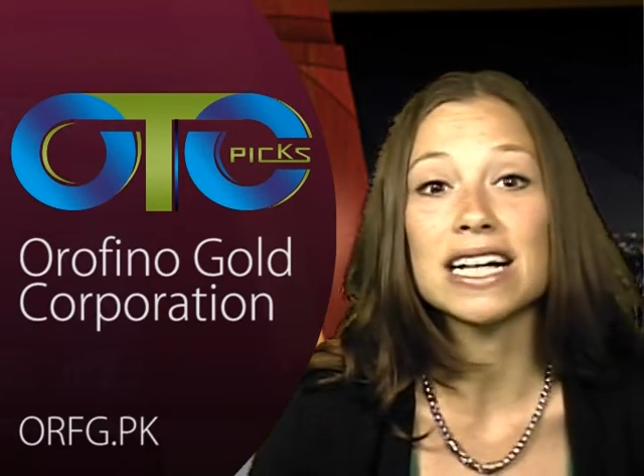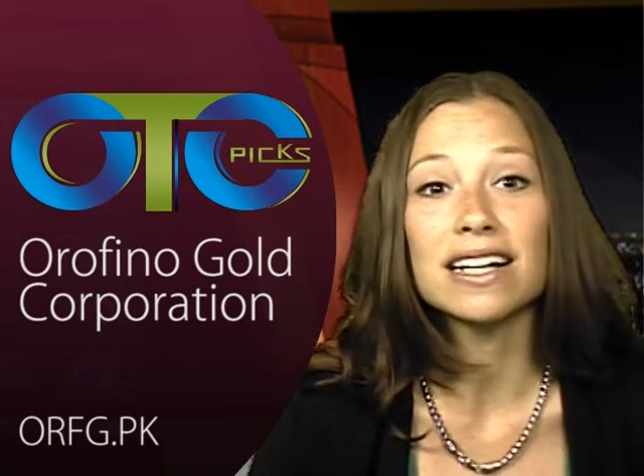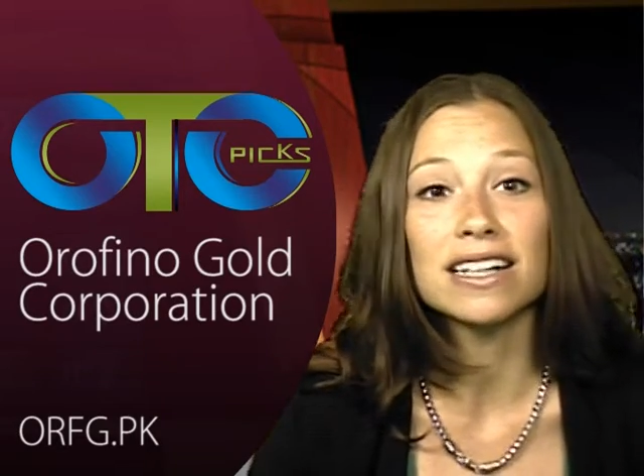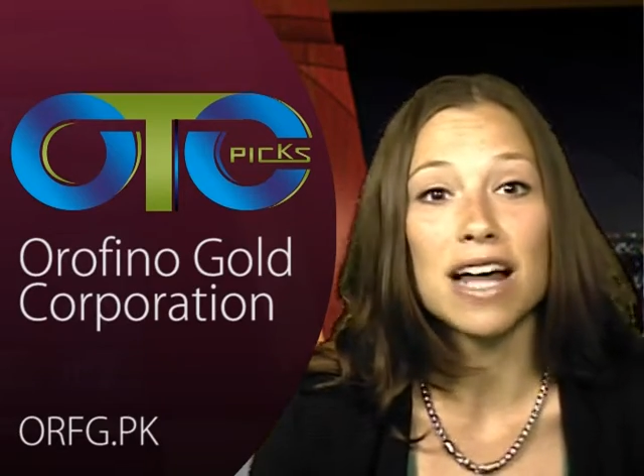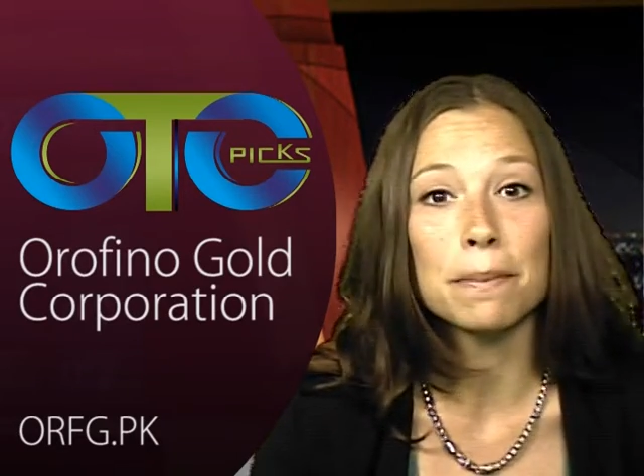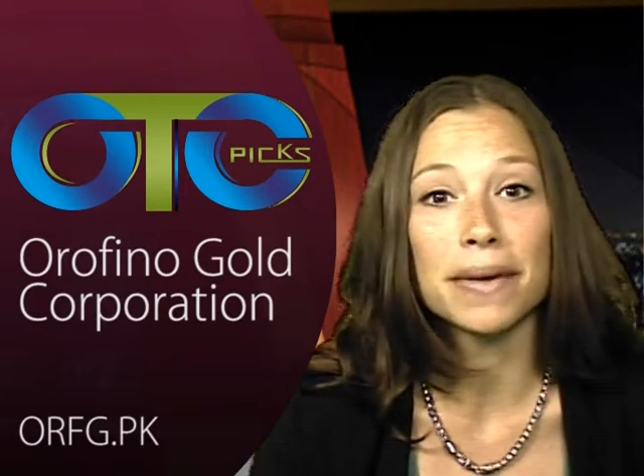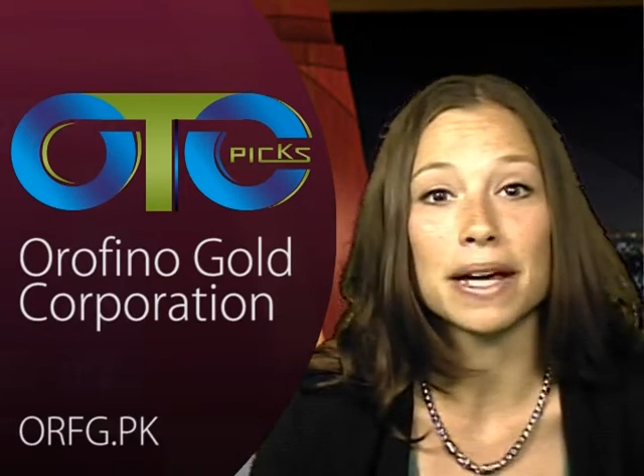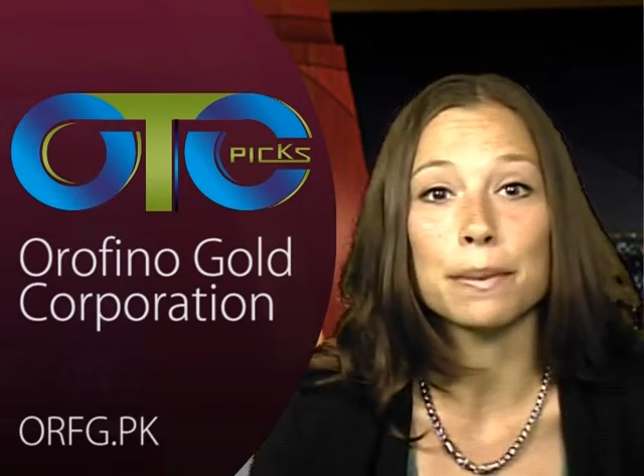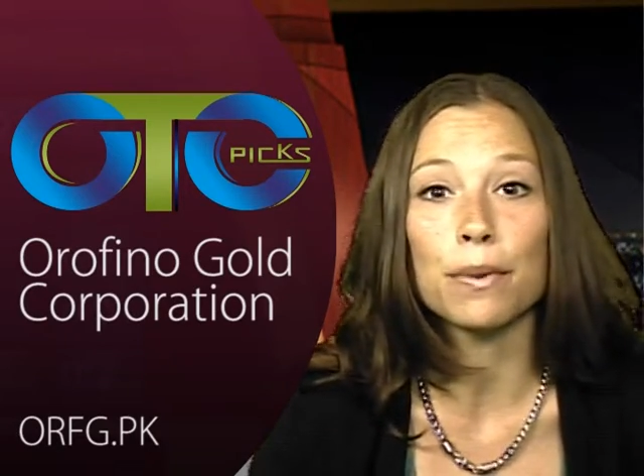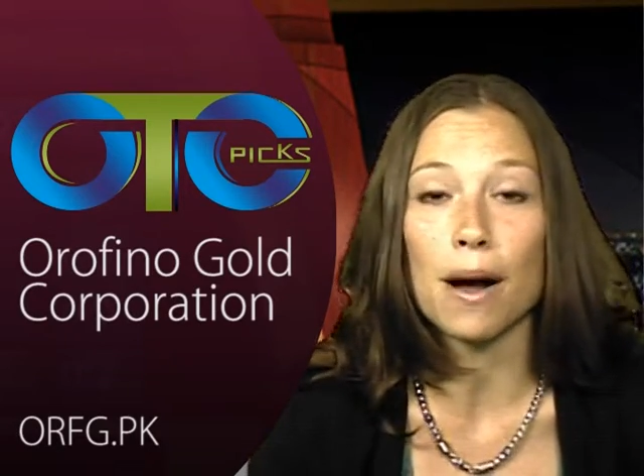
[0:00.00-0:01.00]

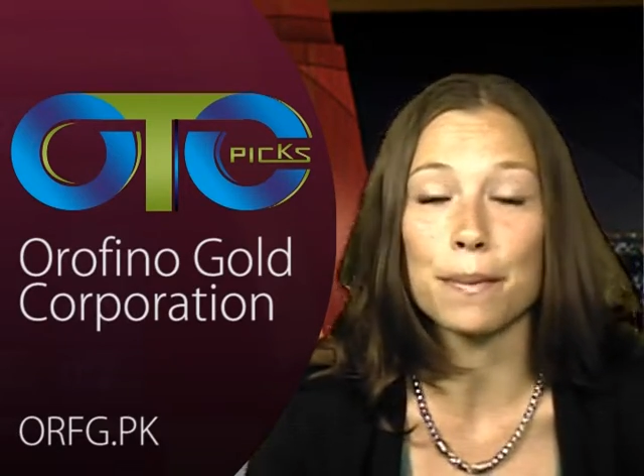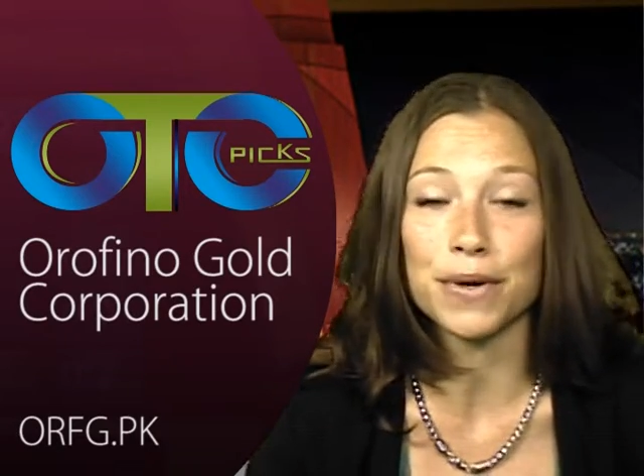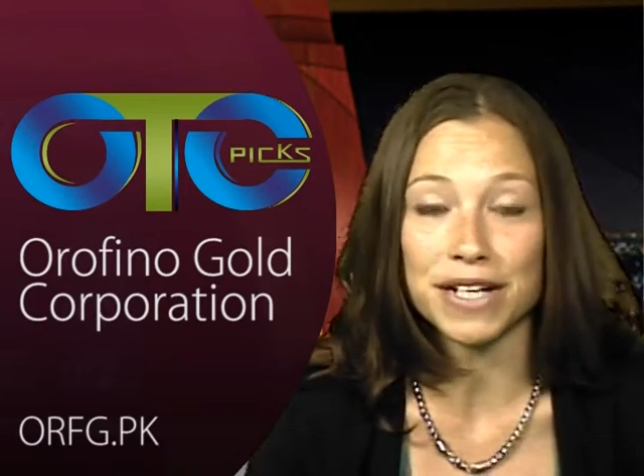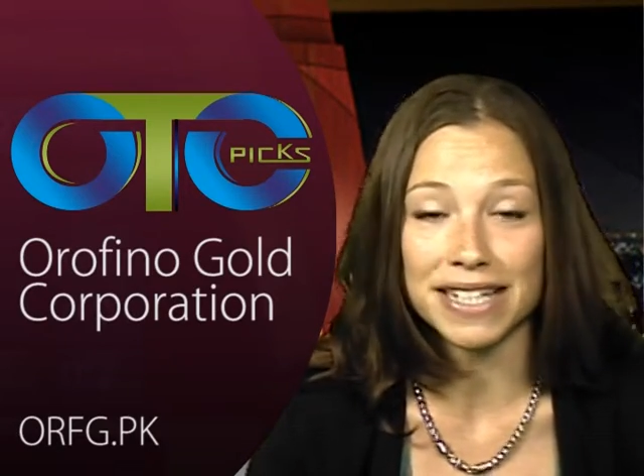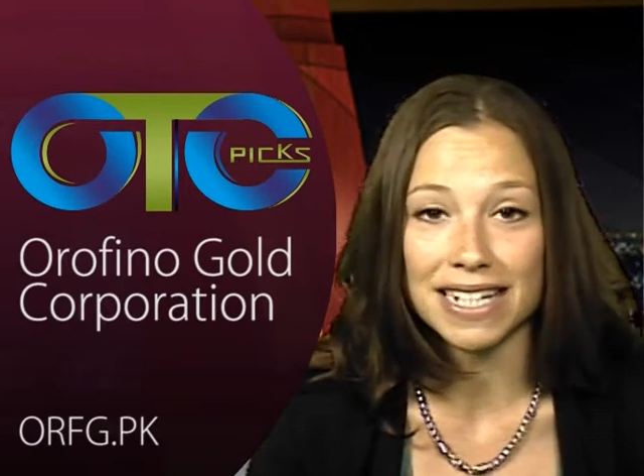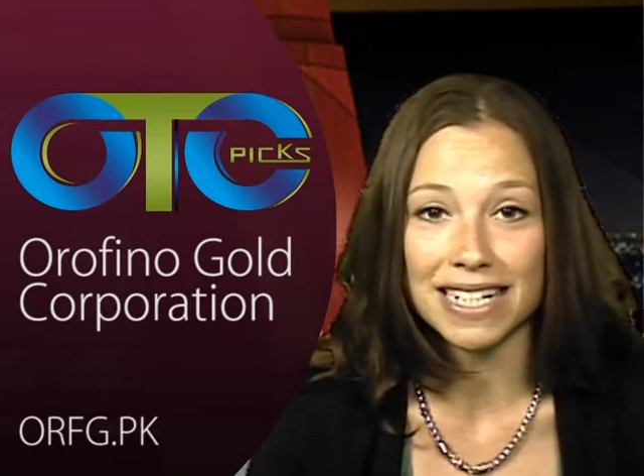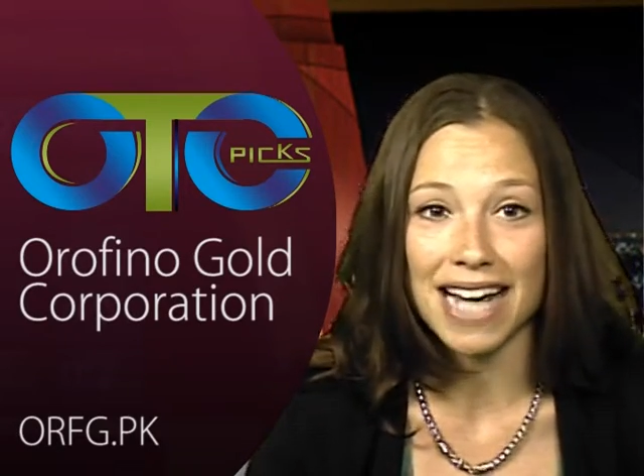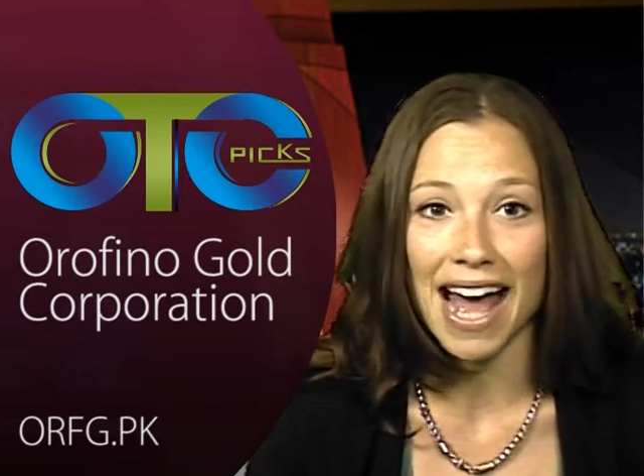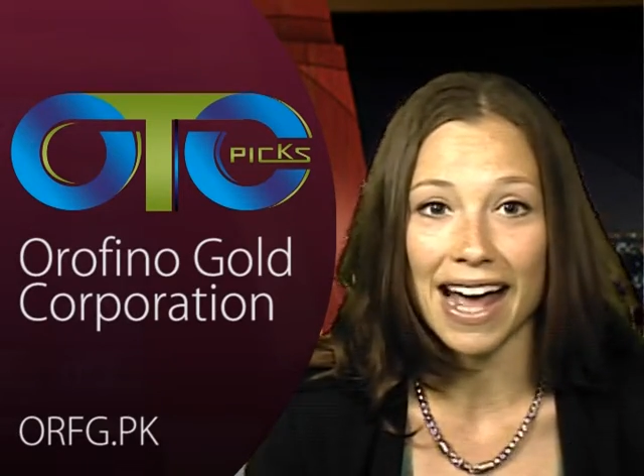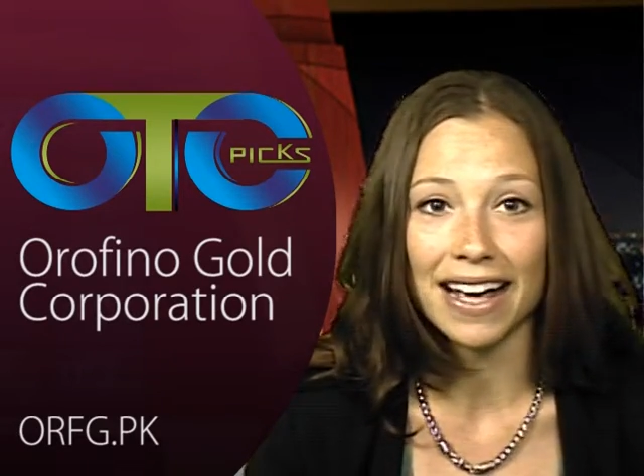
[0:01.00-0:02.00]
Colombian properties
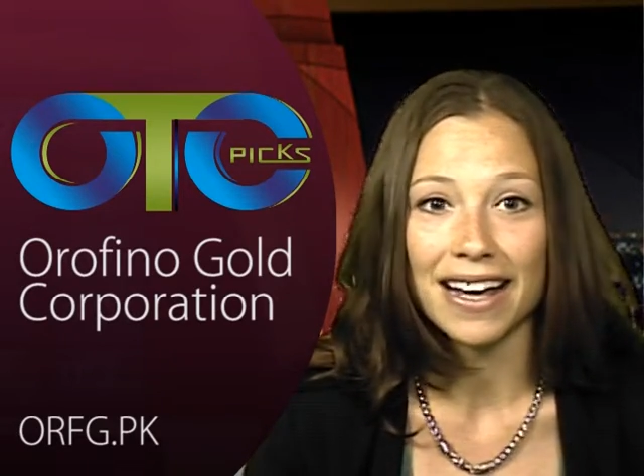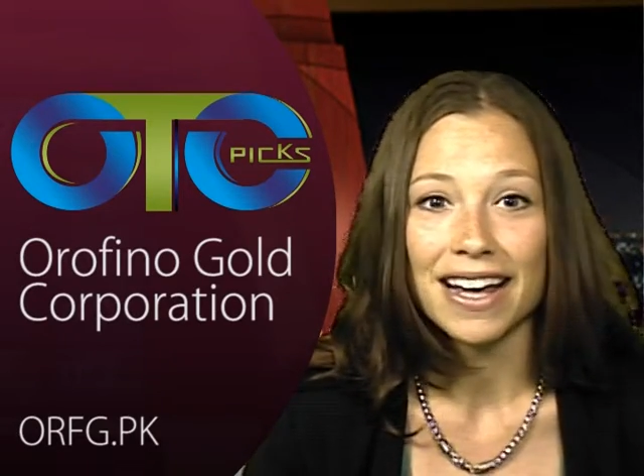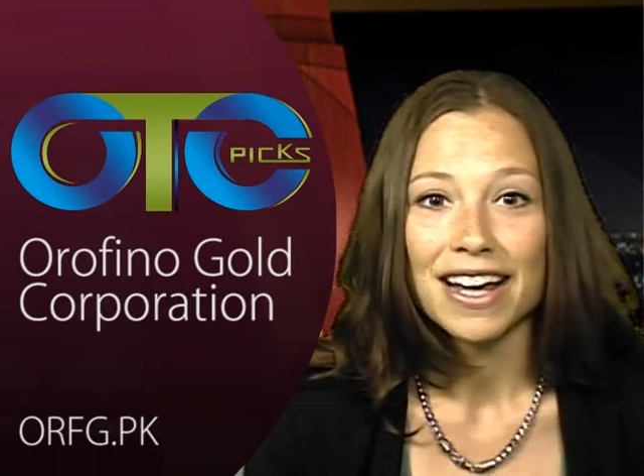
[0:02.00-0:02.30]
today.